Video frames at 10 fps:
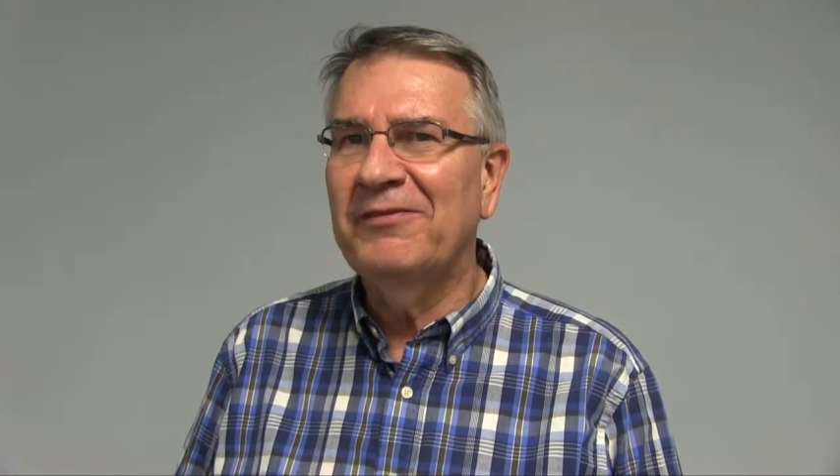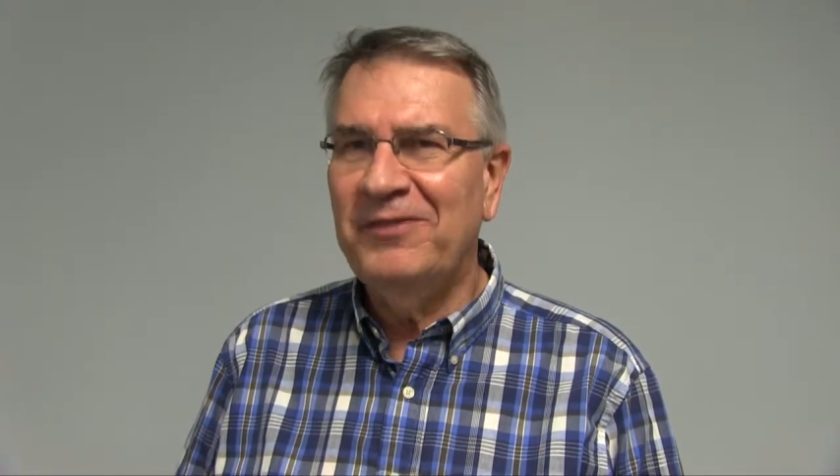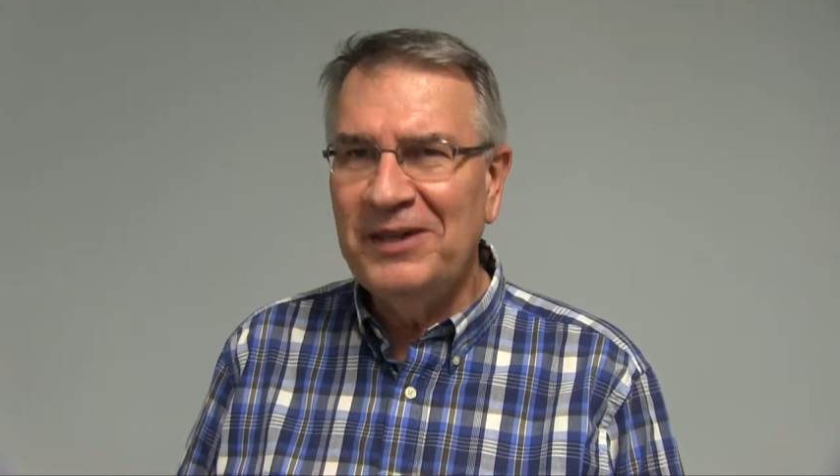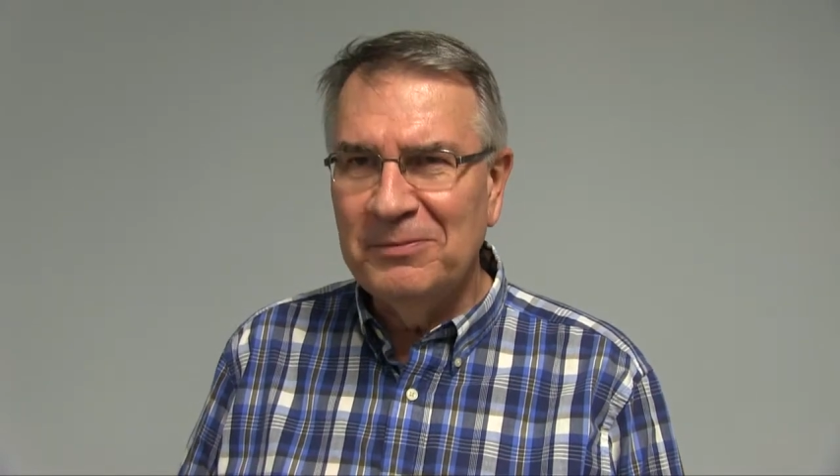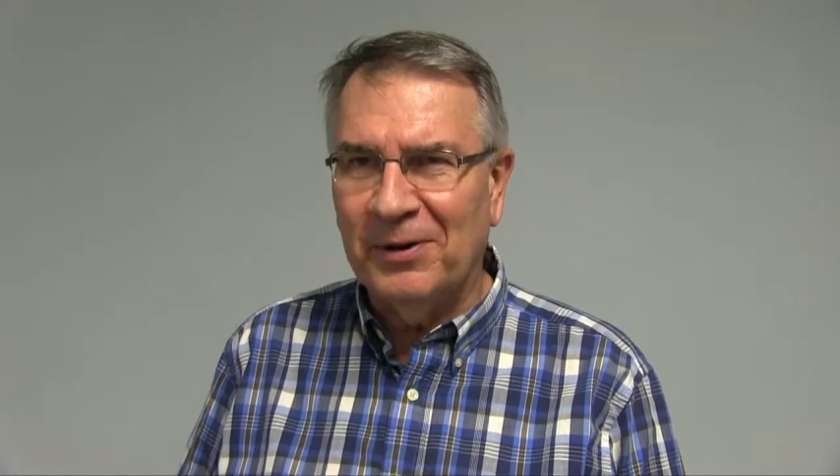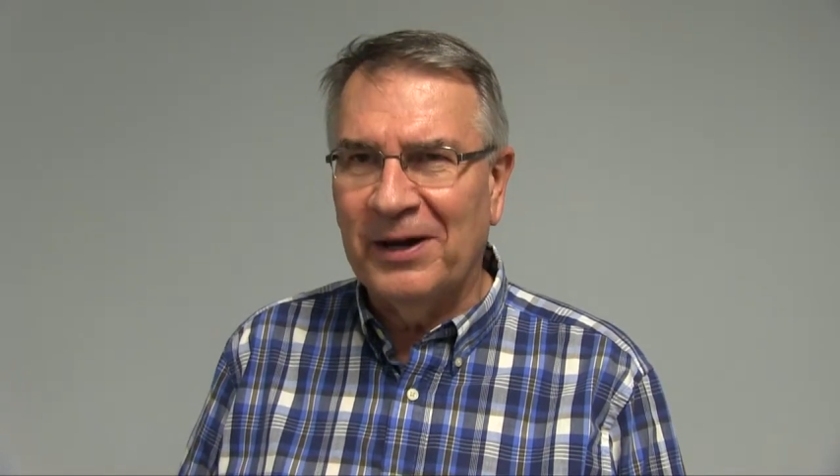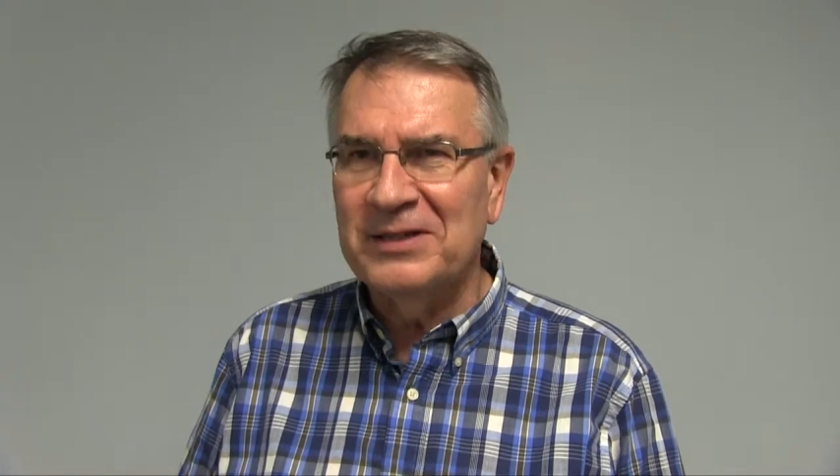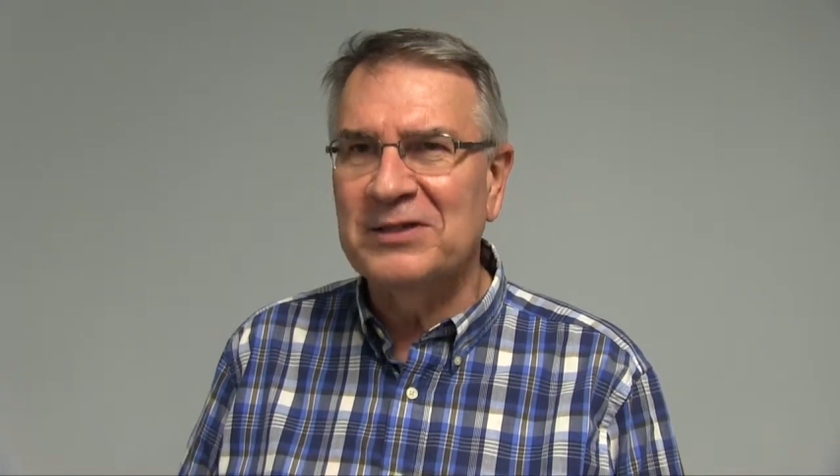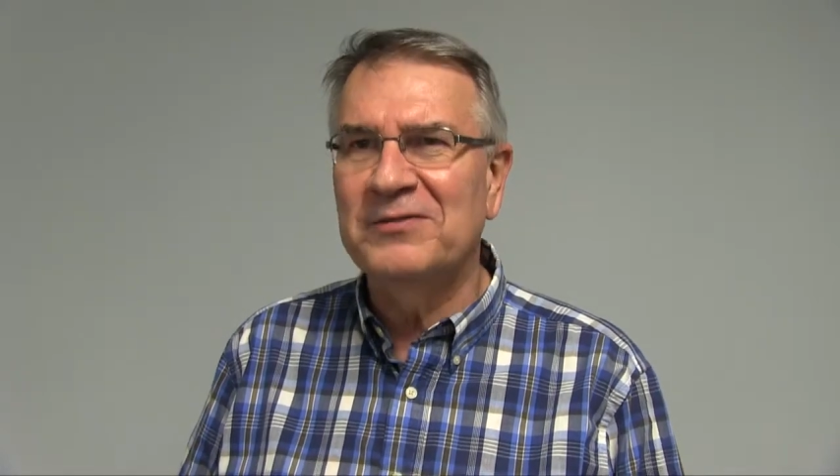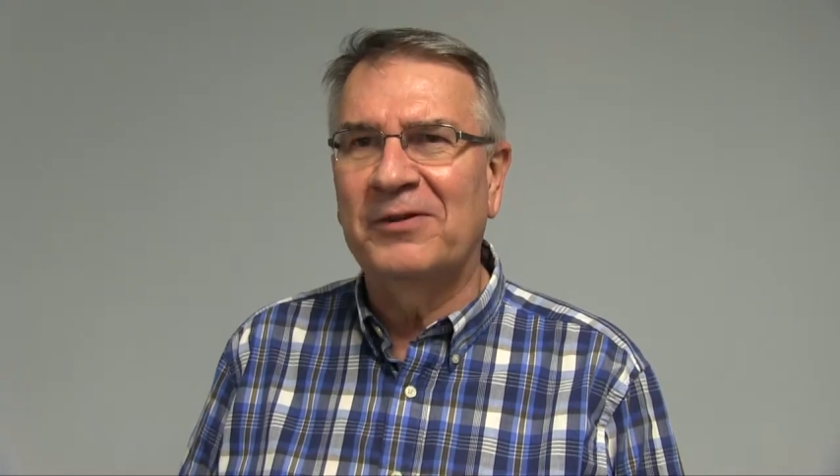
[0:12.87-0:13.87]
feed
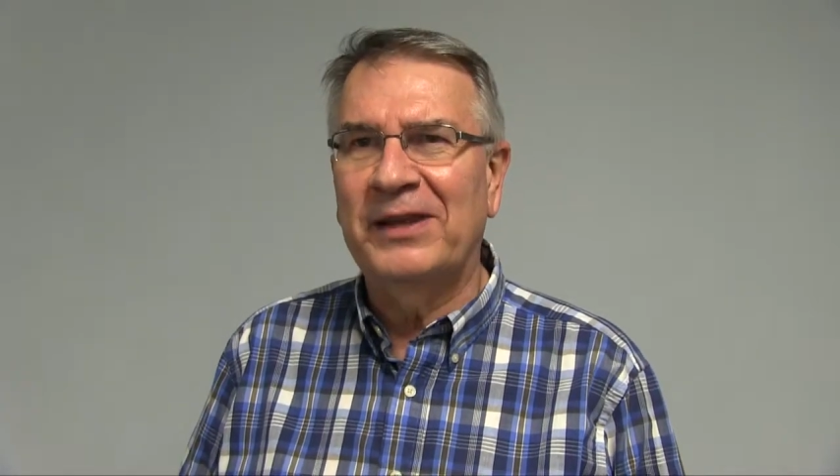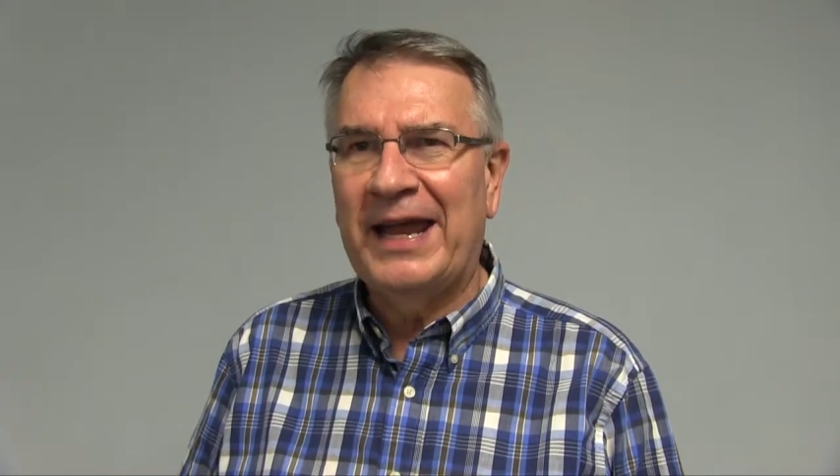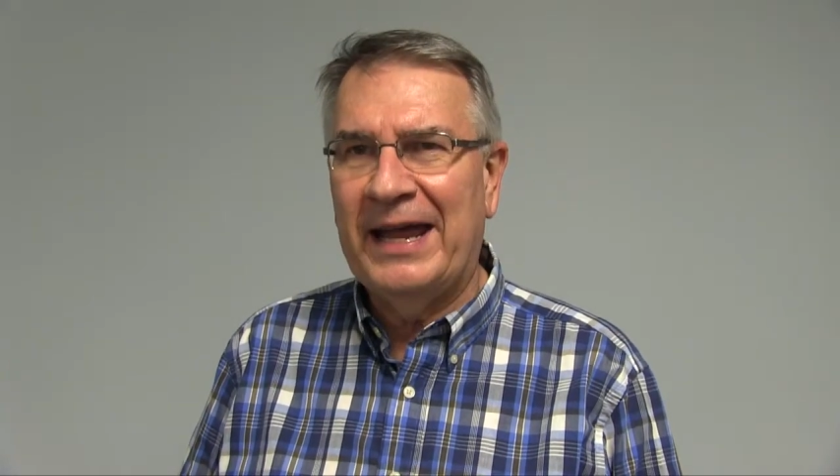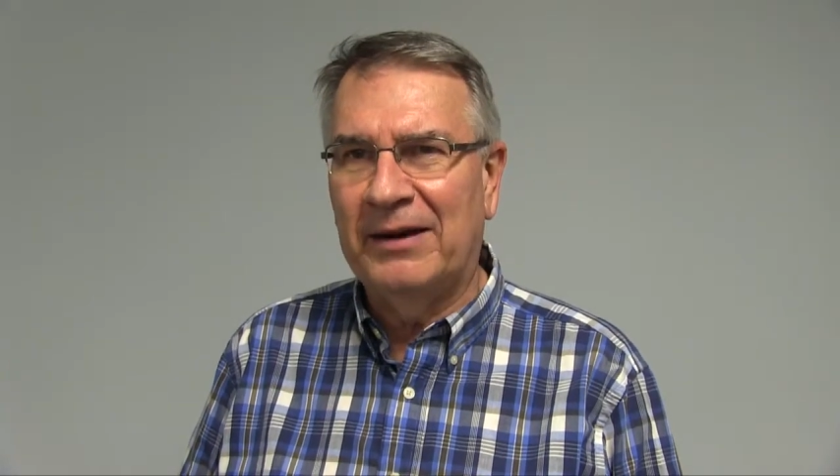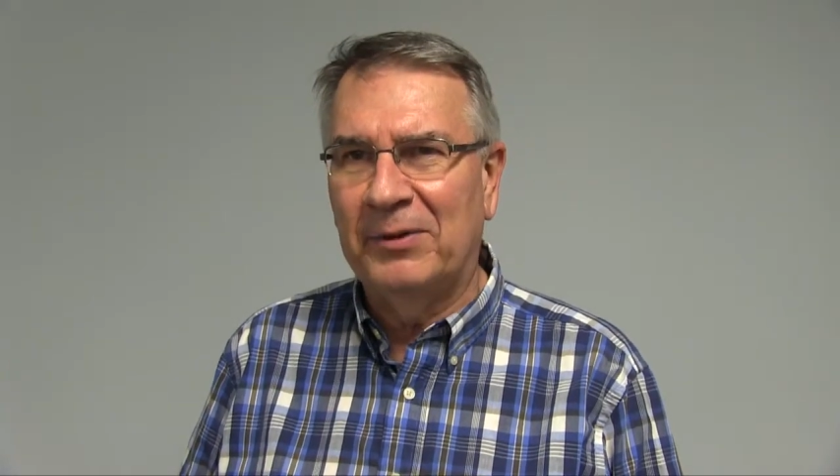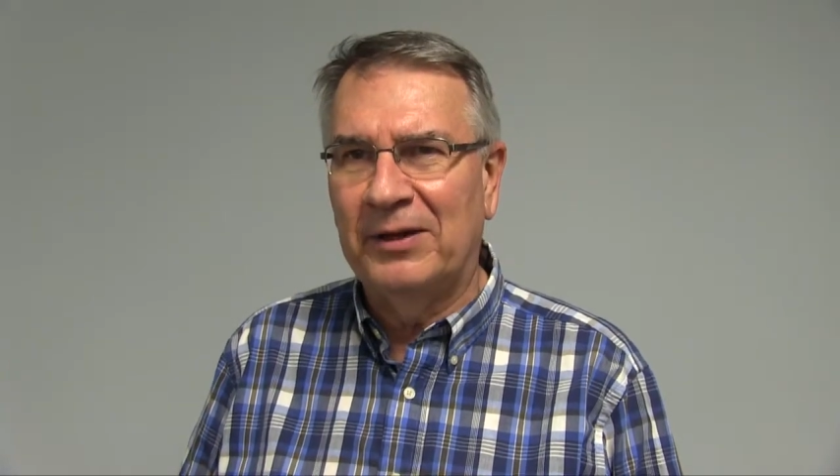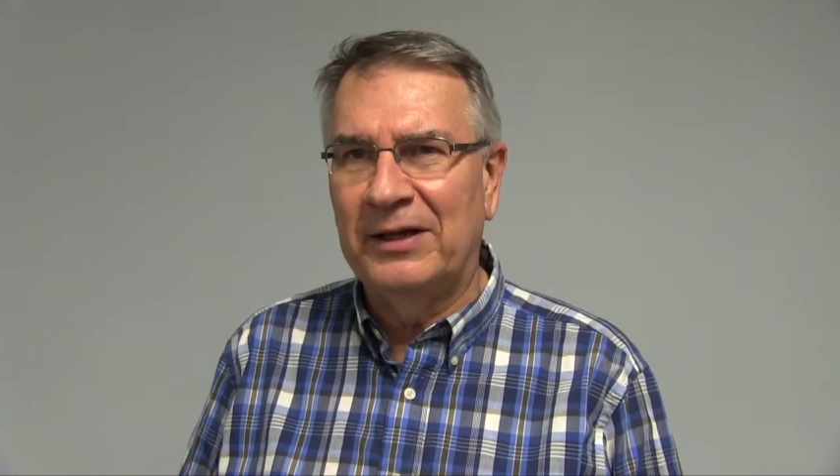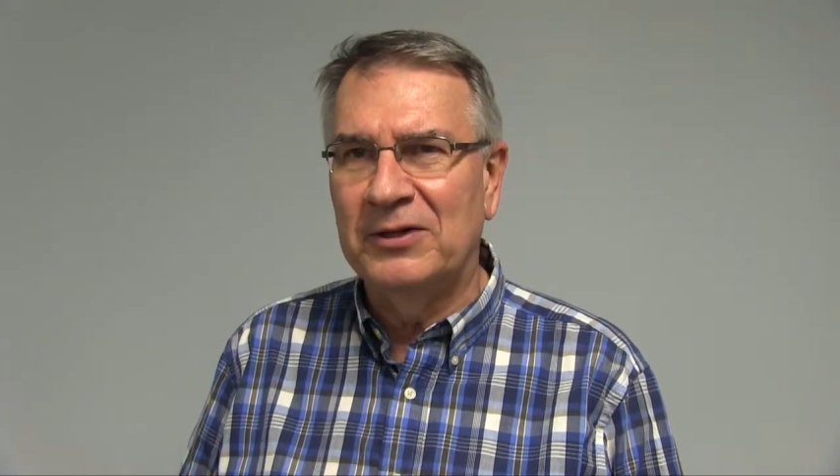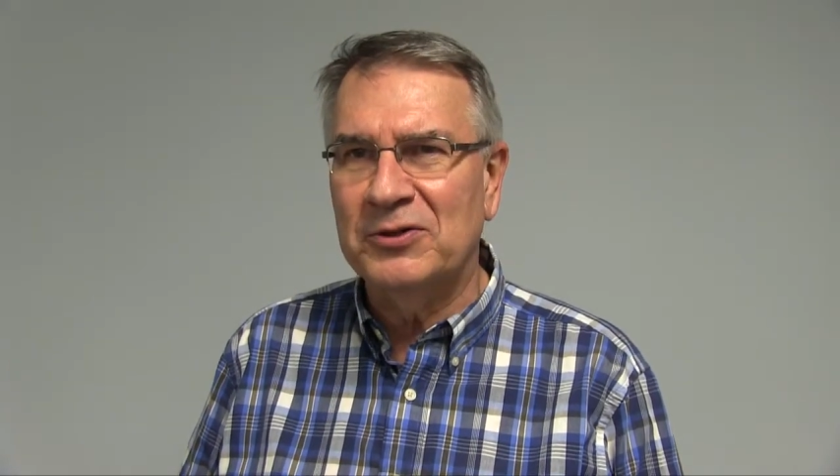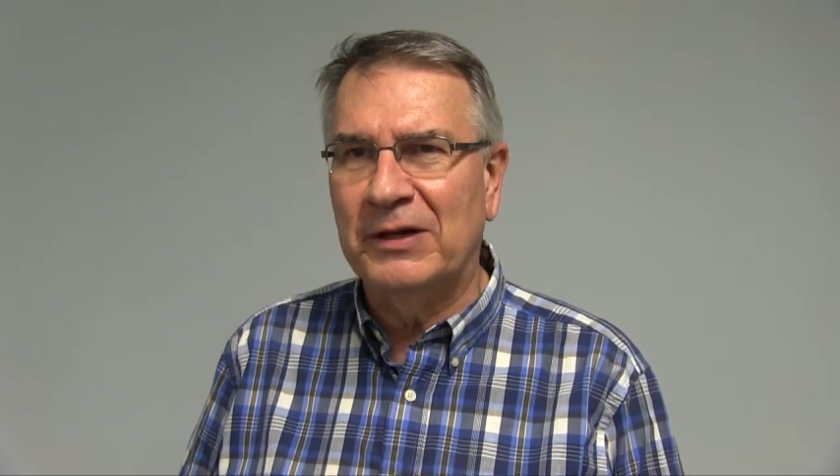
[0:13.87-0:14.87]
prices for the animal
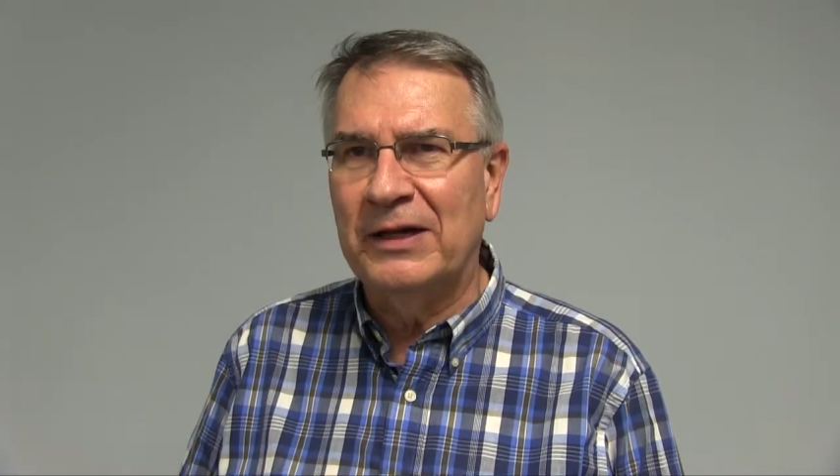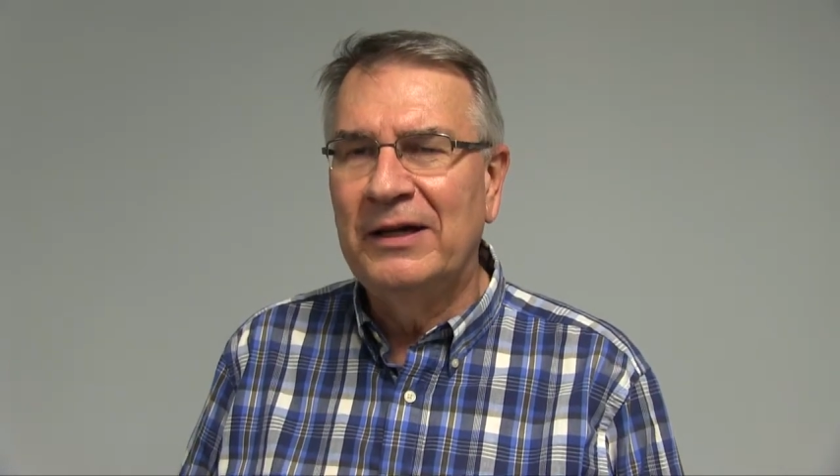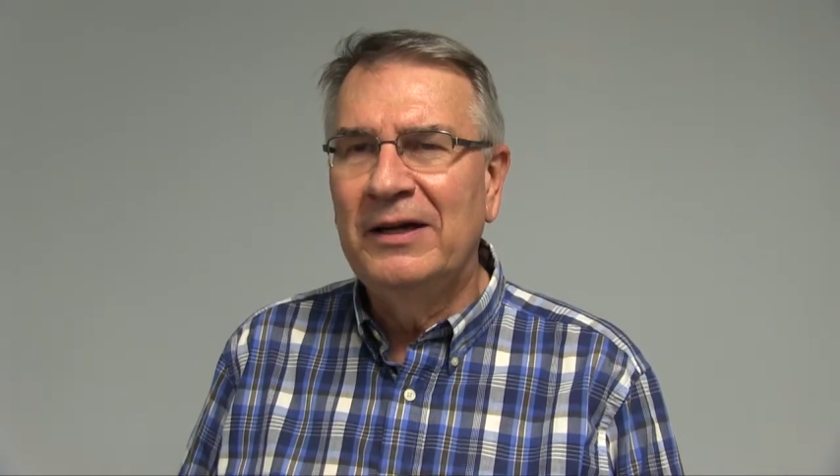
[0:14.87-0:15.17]
industry.